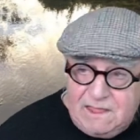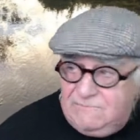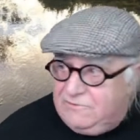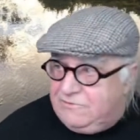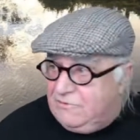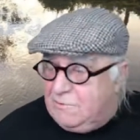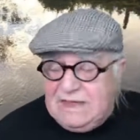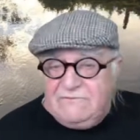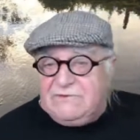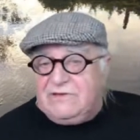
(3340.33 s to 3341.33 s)
if you saw me
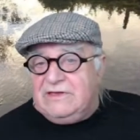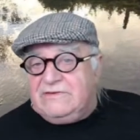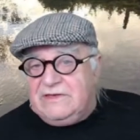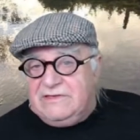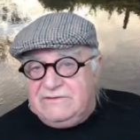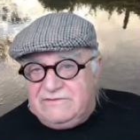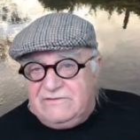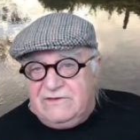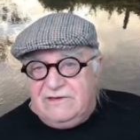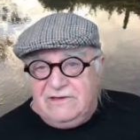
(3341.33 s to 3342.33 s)
advertising this,
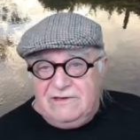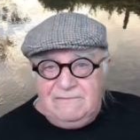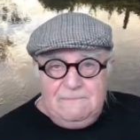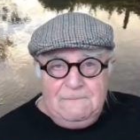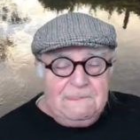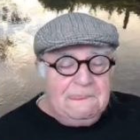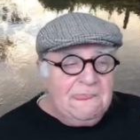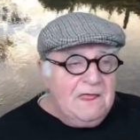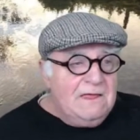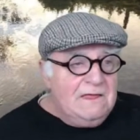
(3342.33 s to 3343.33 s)
um,
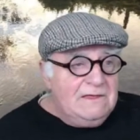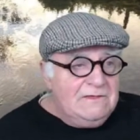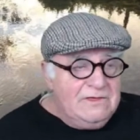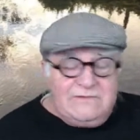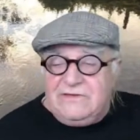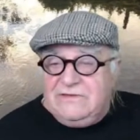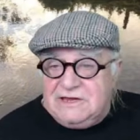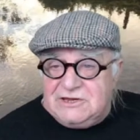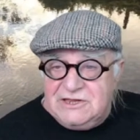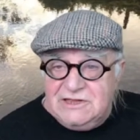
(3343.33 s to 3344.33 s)
this
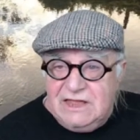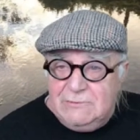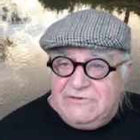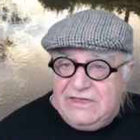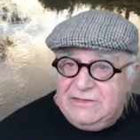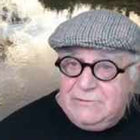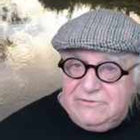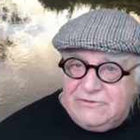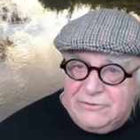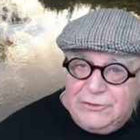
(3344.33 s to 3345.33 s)
edition, I was saying there
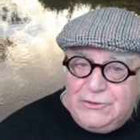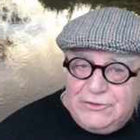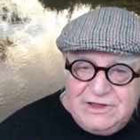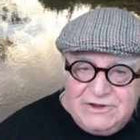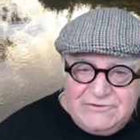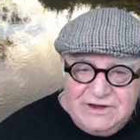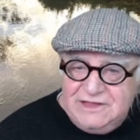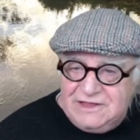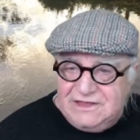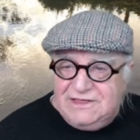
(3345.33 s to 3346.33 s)
was a third
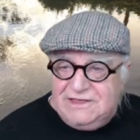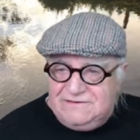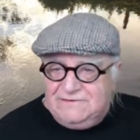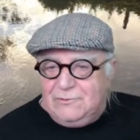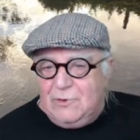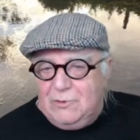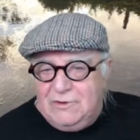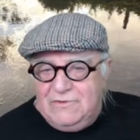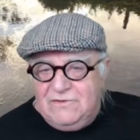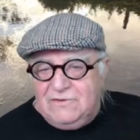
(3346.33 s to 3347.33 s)
ingredient, and this is what we're
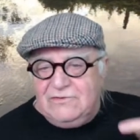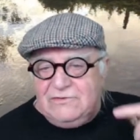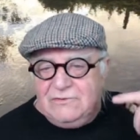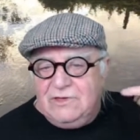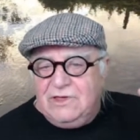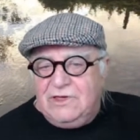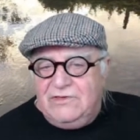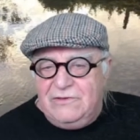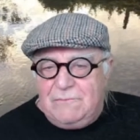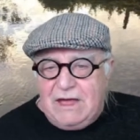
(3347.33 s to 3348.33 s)
moving on to,
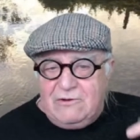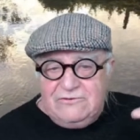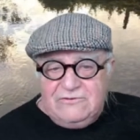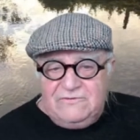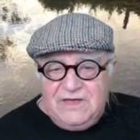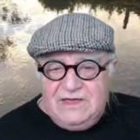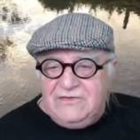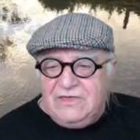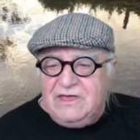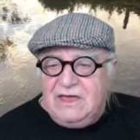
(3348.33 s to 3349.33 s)
the powers of
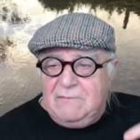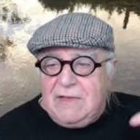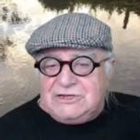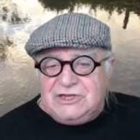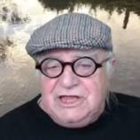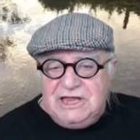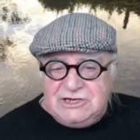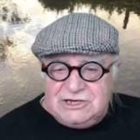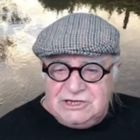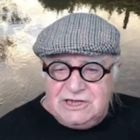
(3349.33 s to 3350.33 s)
faith,
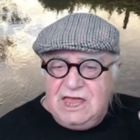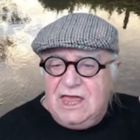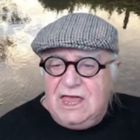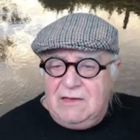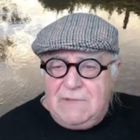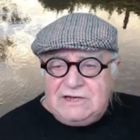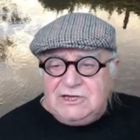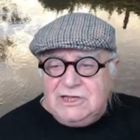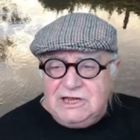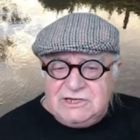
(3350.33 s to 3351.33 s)
imagination.
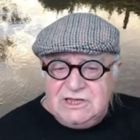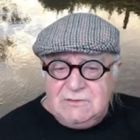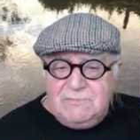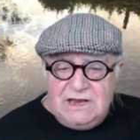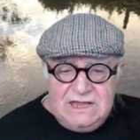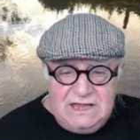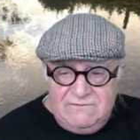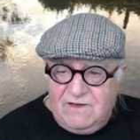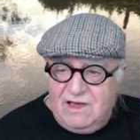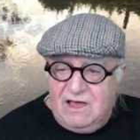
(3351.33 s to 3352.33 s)
Imagination and
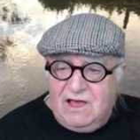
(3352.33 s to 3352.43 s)
belief